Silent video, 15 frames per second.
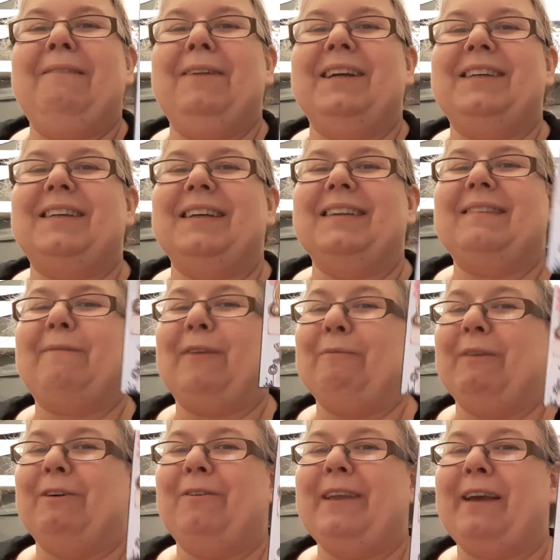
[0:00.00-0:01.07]
which is
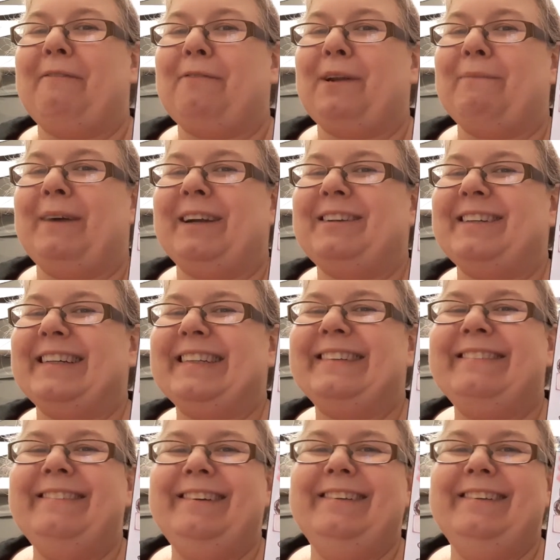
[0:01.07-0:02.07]
familiar from our channel.